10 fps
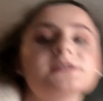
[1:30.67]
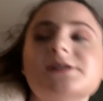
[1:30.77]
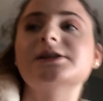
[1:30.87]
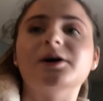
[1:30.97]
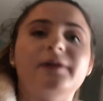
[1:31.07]

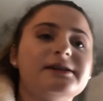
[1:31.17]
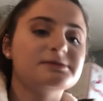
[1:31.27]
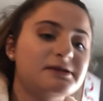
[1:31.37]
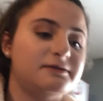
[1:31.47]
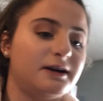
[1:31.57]
So that's
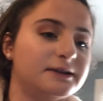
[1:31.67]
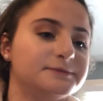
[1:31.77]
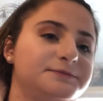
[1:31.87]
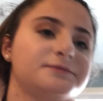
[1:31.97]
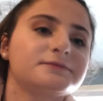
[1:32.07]
be
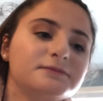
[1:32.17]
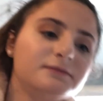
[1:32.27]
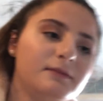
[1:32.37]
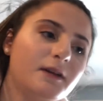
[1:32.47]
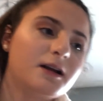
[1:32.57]
fun.
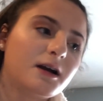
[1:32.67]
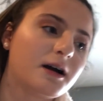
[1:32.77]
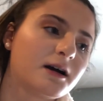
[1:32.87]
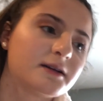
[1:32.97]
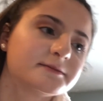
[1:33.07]

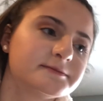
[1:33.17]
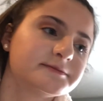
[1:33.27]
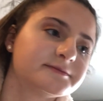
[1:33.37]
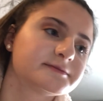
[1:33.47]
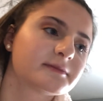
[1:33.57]
Um,
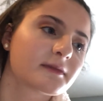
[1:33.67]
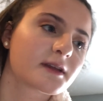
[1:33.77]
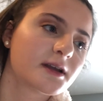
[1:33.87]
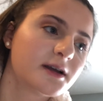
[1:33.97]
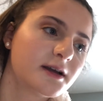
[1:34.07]

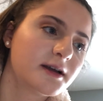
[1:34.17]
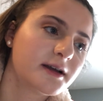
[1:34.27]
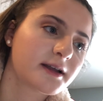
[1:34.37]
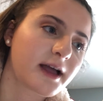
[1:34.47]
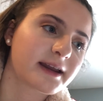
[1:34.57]

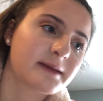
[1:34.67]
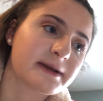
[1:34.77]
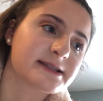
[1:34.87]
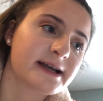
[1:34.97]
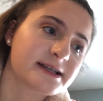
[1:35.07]
gotta get my
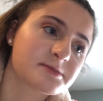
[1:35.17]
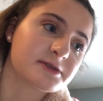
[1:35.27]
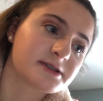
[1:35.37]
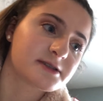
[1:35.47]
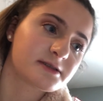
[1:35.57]

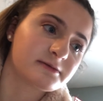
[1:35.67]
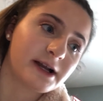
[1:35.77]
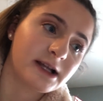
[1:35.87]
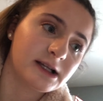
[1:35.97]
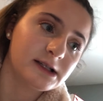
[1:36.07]
textbooks
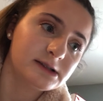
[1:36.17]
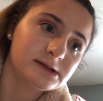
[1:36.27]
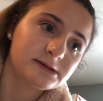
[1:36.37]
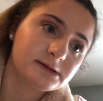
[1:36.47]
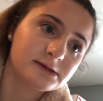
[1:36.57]
ready
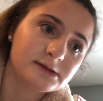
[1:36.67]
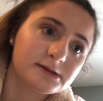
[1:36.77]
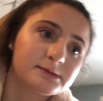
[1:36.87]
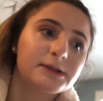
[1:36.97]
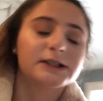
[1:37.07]

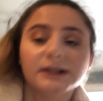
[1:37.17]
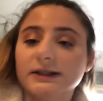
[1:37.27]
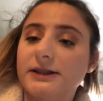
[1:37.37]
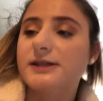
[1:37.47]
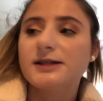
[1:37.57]

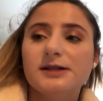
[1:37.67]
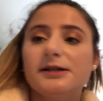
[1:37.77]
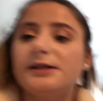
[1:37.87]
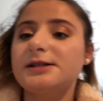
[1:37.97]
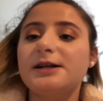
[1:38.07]
because
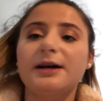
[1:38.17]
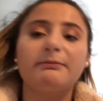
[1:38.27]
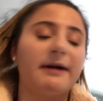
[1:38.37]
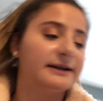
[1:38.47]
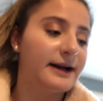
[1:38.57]

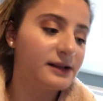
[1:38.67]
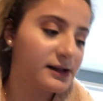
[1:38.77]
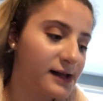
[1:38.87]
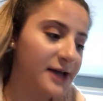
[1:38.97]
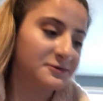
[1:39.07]
my nine o'clock
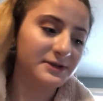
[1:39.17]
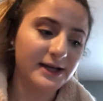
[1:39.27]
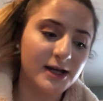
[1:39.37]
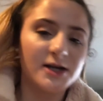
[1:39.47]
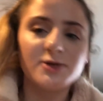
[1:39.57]
class was
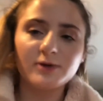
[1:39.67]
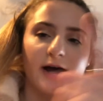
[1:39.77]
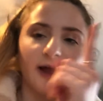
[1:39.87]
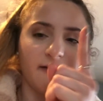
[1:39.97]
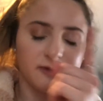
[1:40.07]
like, you
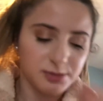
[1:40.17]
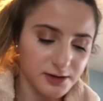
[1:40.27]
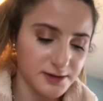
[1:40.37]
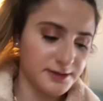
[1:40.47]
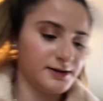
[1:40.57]
gotta have the
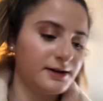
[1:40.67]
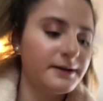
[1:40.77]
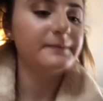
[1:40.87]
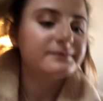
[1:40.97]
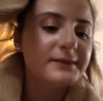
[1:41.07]
book.
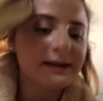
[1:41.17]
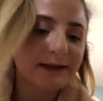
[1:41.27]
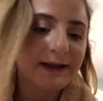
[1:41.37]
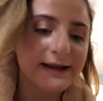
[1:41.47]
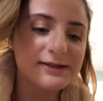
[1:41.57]
And
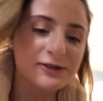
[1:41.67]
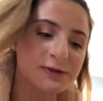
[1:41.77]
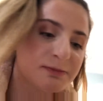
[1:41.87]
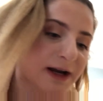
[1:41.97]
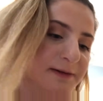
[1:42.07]
like I do,
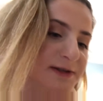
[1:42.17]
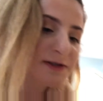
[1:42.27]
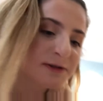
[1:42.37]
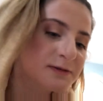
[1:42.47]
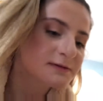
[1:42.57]
but I was
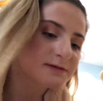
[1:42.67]
too,